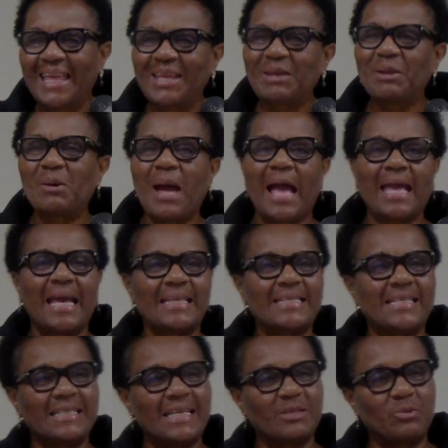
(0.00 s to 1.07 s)
you know, I guess
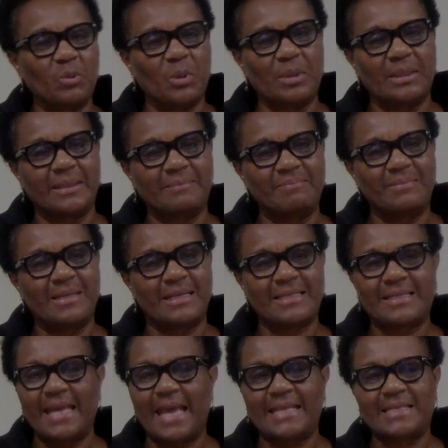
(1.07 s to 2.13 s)
she just wanted to
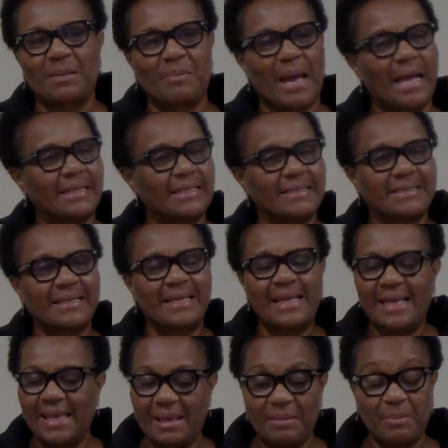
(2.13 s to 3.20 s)
just take somebody,
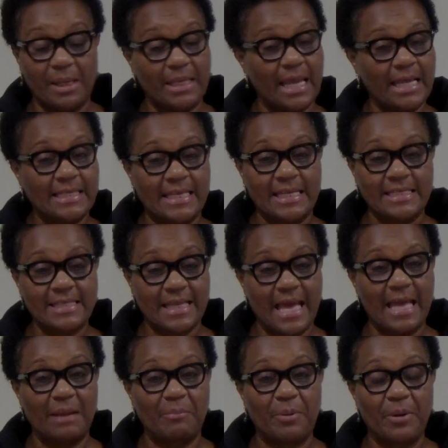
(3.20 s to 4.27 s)
just but that's that's the
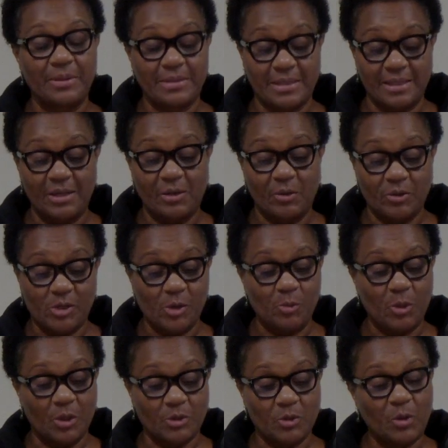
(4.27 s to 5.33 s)
kind of person, you know, she
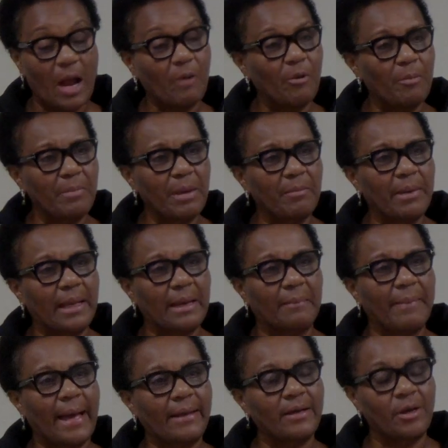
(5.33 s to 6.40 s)
was. So I remember that
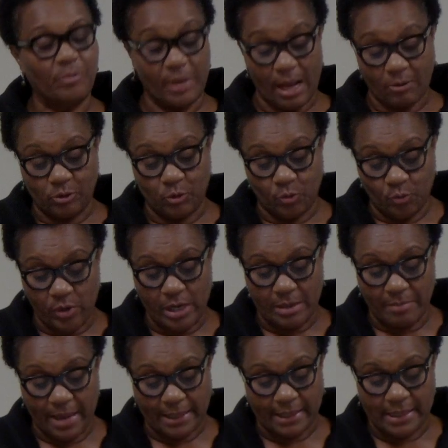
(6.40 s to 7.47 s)
about her when I was
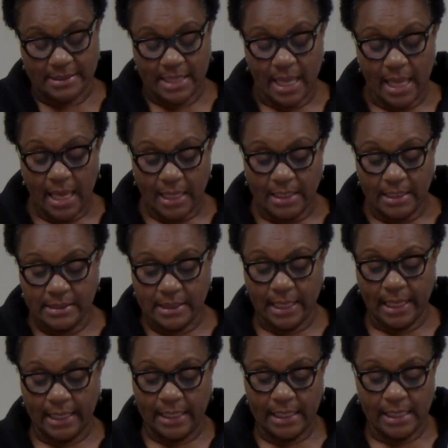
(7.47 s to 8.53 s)
reading about this this
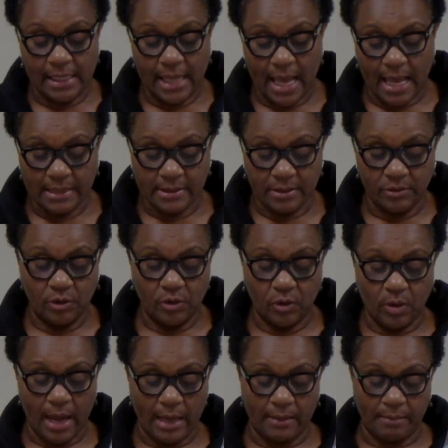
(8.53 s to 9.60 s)
lady here, how so you
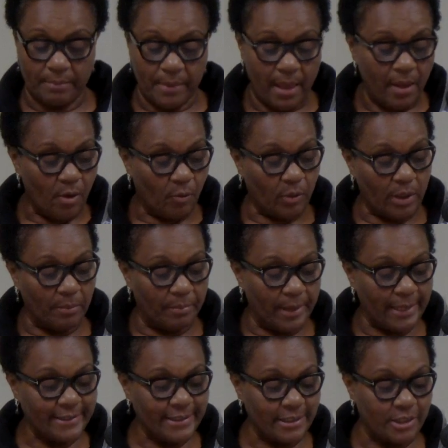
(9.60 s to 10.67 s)
know how to, what a
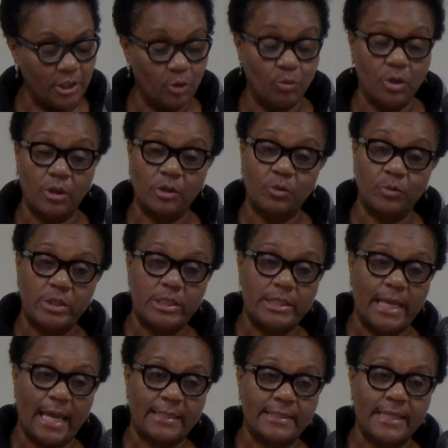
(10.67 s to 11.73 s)
blessing she was when she
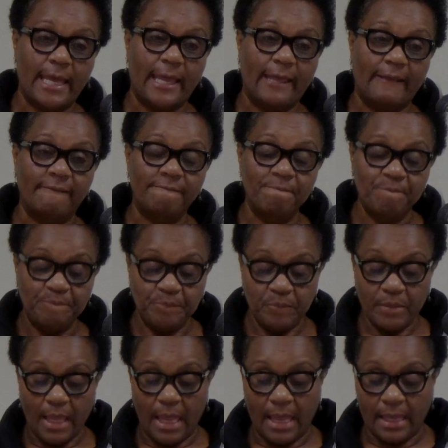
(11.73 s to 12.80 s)
got saved.
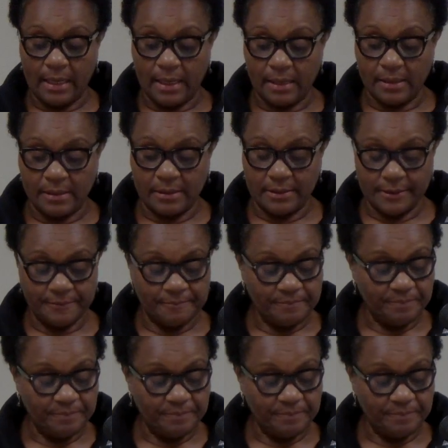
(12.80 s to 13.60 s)
And uh